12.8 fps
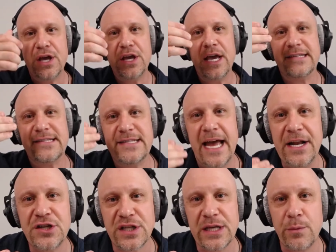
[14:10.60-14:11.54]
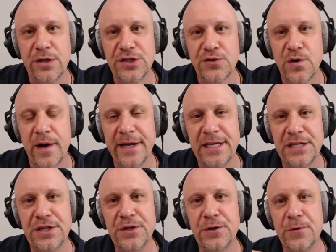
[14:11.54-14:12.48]
Essentially, what you're trying to
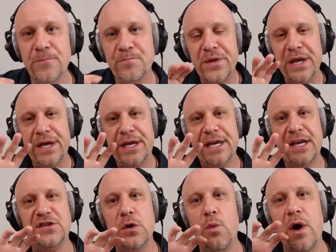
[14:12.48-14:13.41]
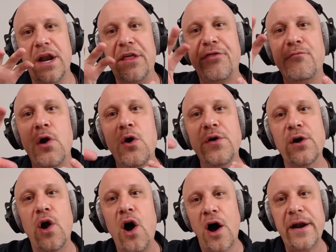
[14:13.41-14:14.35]
do is you want to throw
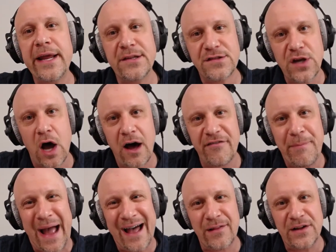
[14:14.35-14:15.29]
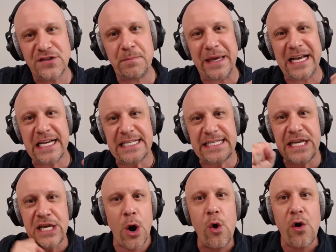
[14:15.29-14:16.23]
your audience off balance because
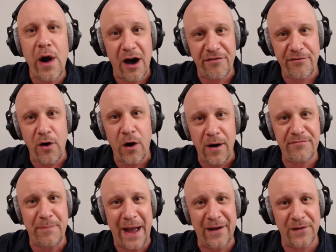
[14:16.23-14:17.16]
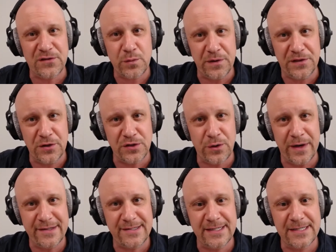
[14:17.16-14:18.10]
you're off balance with your
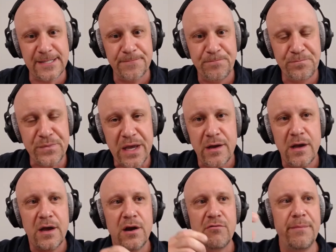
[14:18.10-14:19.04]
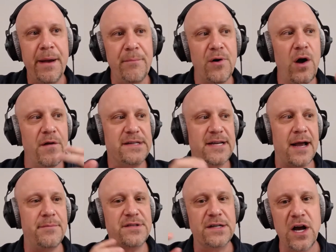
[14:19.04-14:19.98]
choices. Remember all the
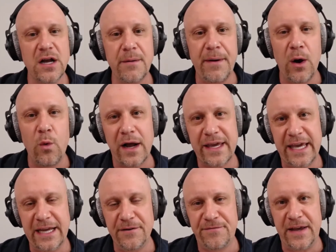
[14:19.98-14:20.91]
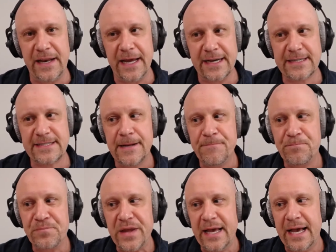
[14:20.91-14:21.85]
times I talk about Joaquin Phoenix,
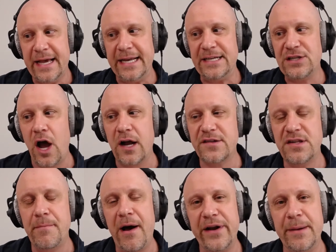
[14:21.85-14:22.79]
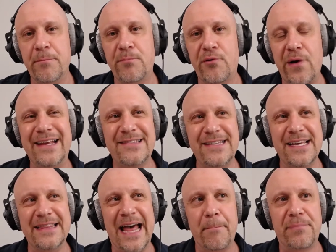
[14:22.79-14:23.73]
and he talks about embracing
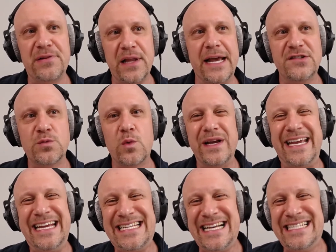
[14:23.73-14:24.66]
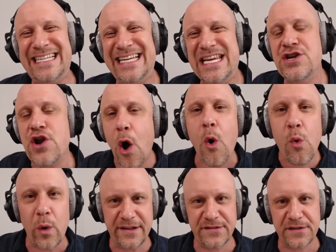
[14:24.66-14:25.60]
that place where he doesn't know what
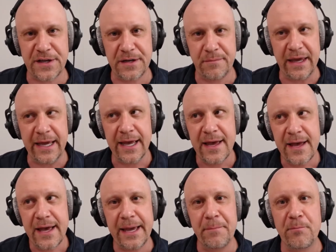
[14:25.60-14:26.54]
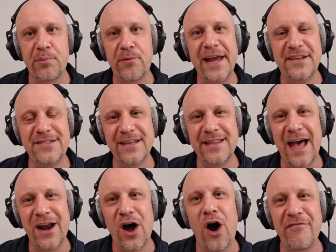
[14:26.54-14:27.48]
it's going to be, embracing
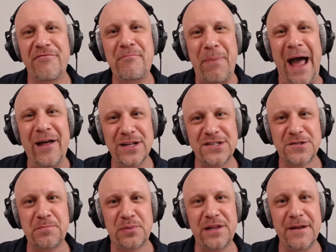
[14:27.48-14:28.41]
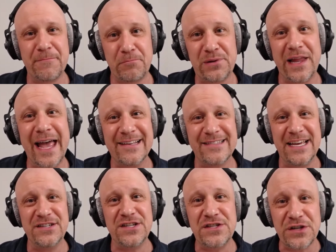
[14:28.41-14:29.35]
that off balance place. And
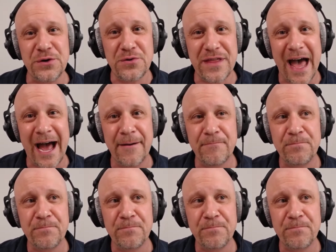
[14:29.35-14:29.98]
to do that,